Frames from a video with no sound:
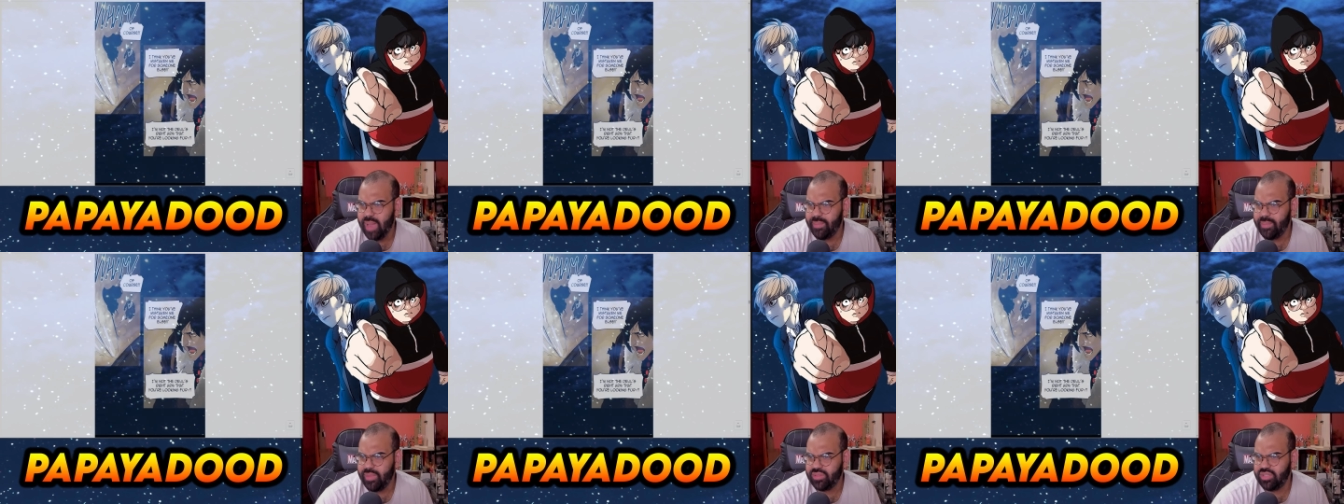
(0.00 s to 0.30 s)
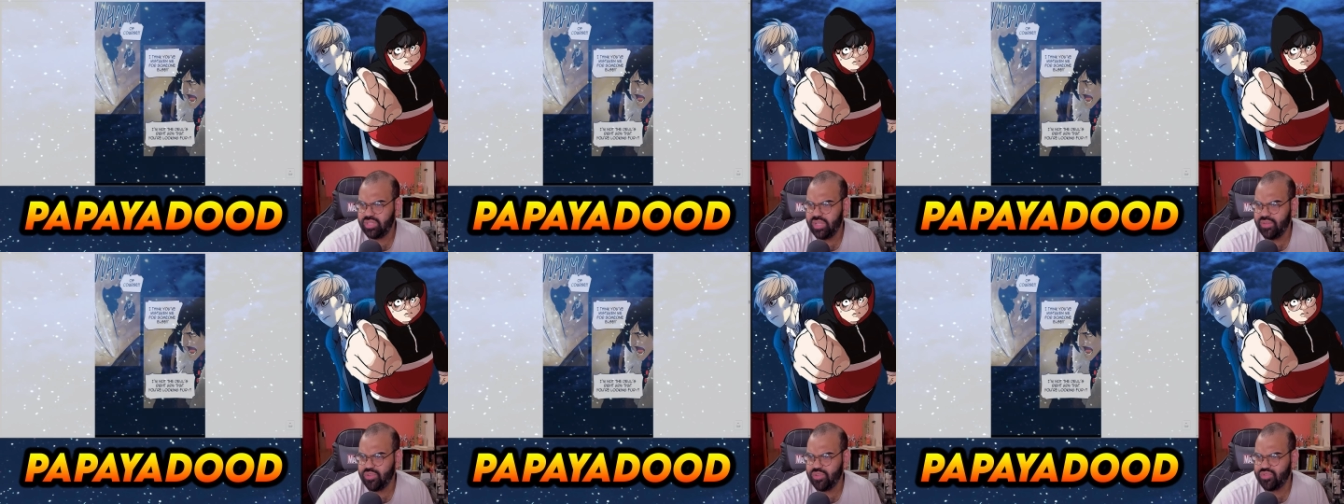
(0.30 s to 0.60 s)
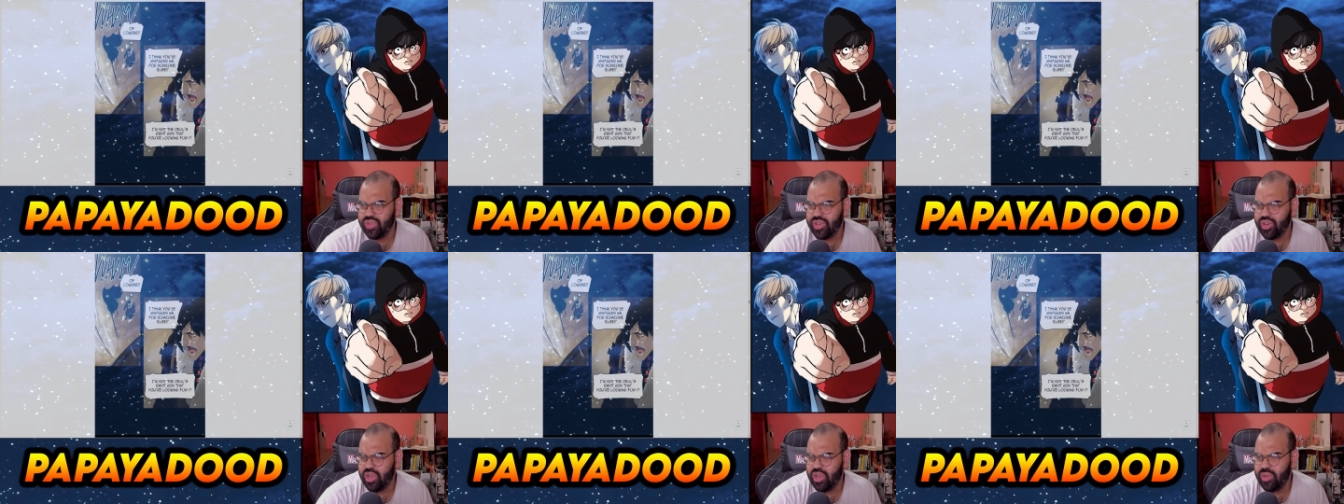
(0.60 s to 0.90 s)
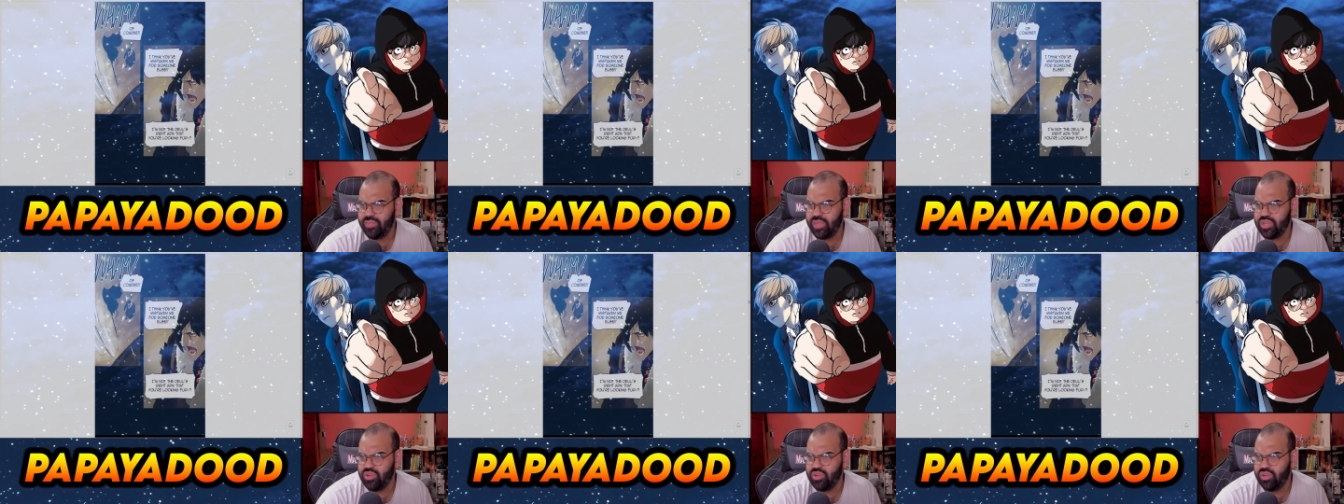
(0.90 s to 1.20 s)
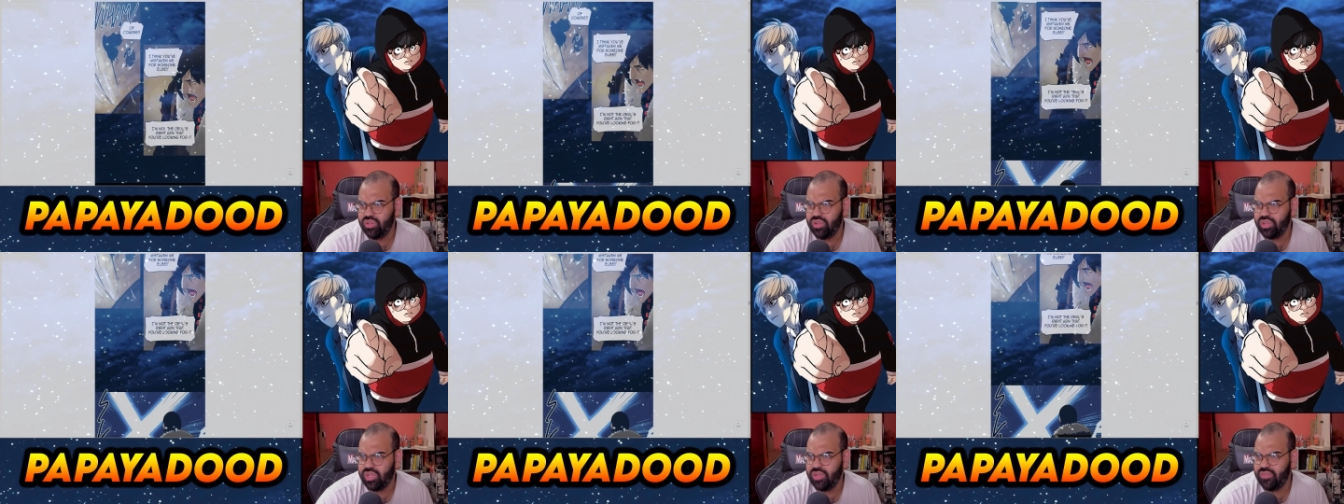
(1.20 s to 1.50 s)
I'm not the devil's right arm that
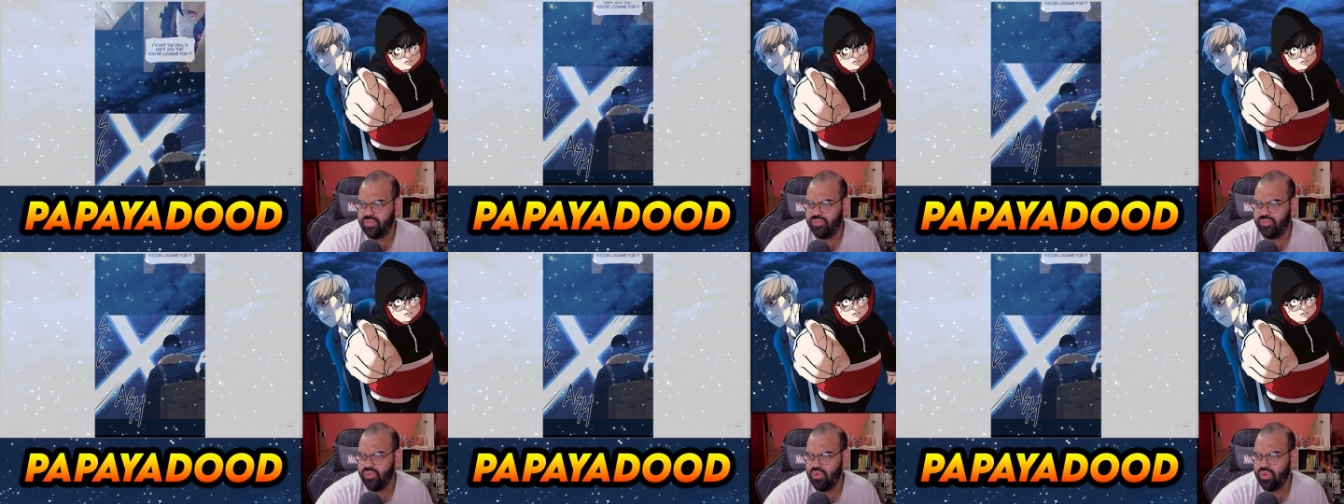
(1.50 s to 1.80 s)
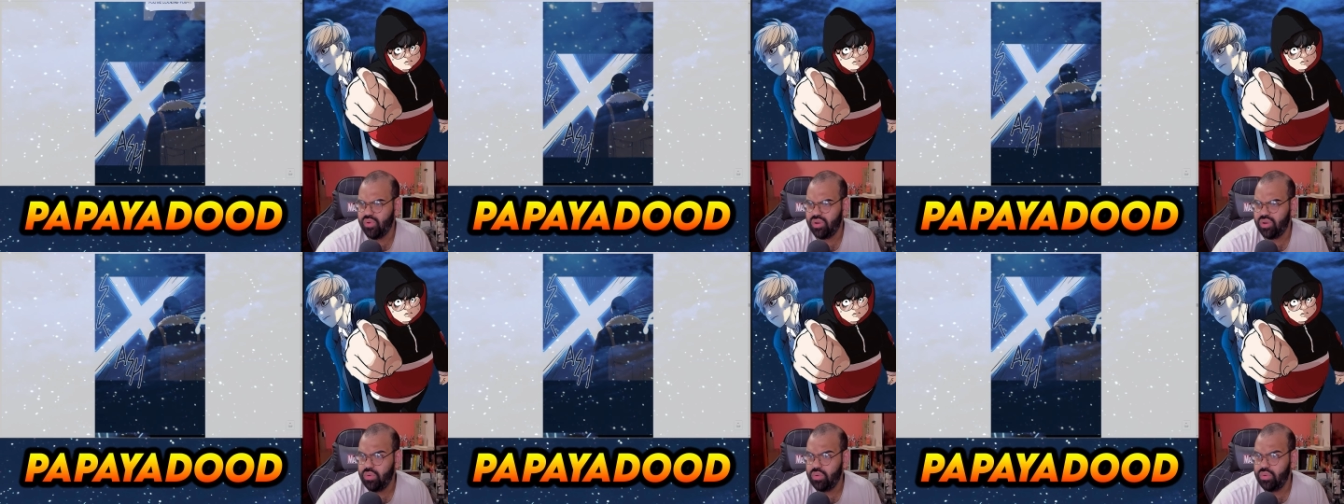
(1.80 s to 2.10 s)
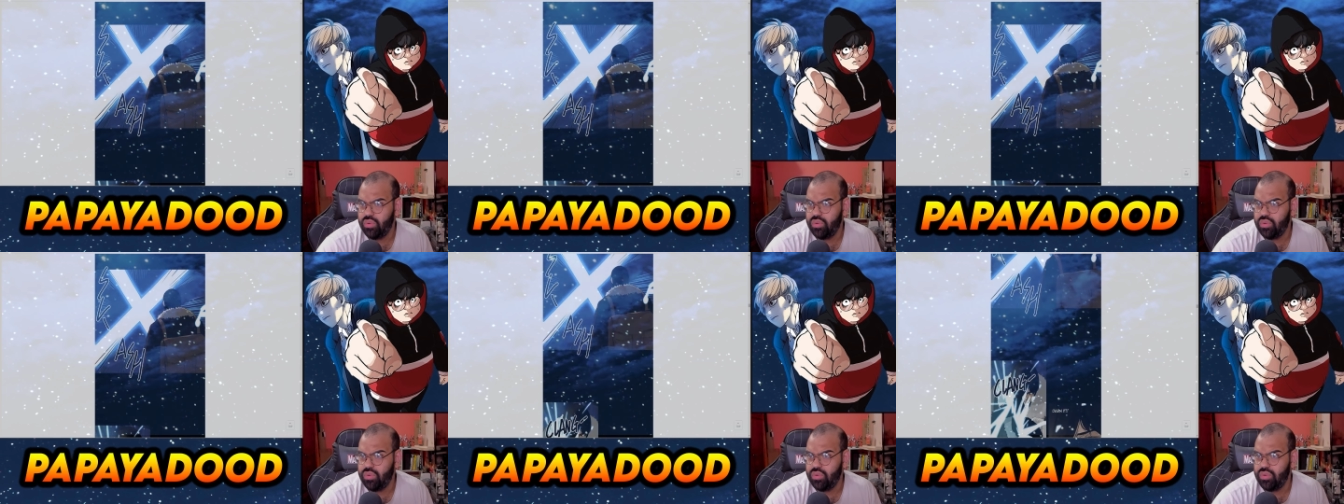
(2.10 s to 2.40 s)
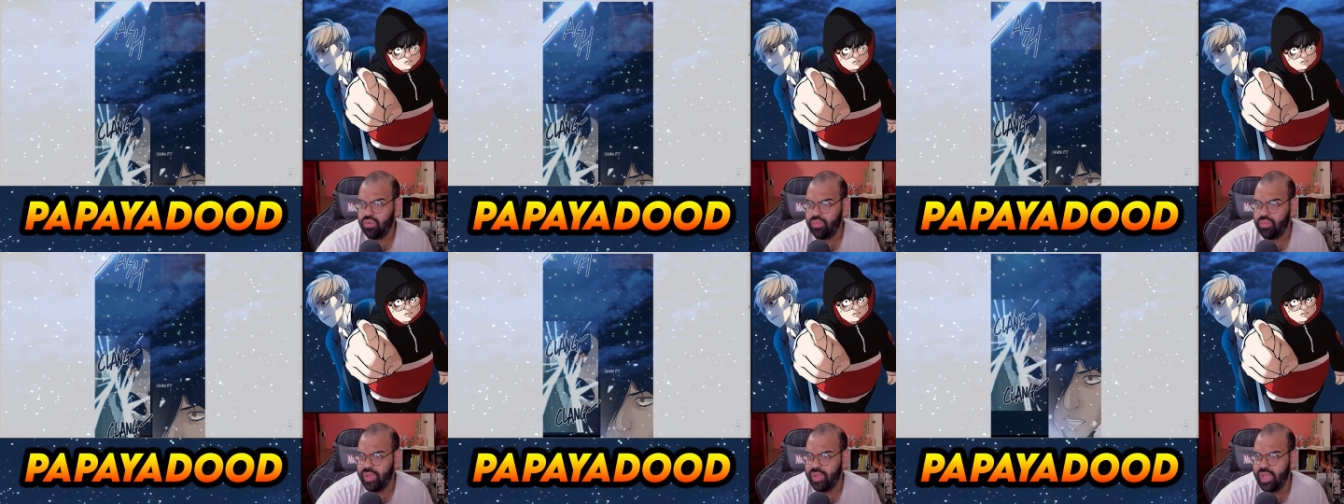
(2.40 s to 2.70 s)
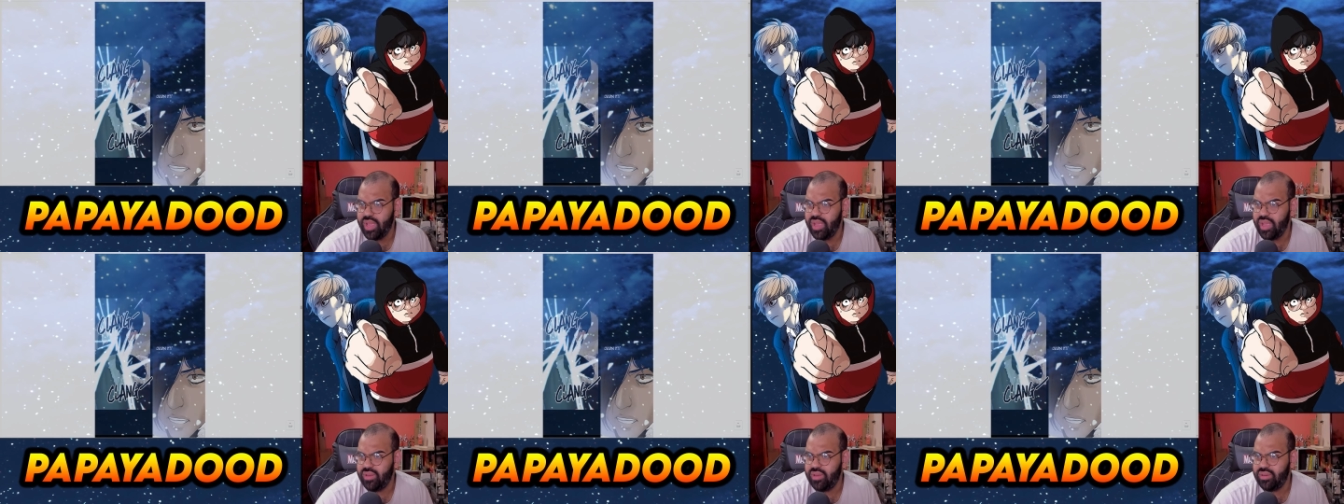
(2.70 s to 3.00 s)
you're looking for. Oh,
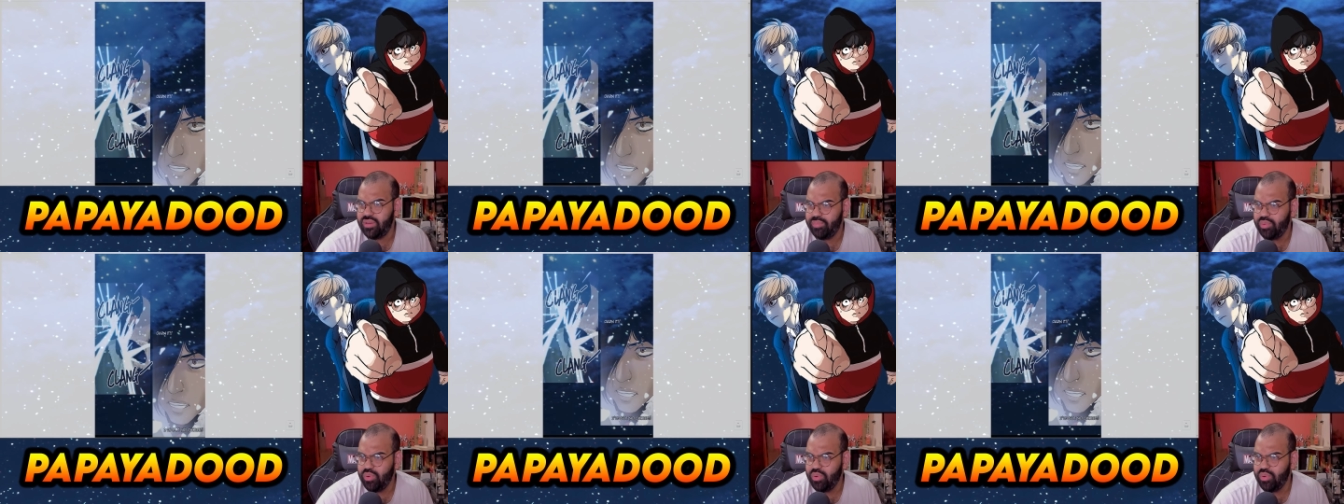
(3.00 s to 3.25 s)
man.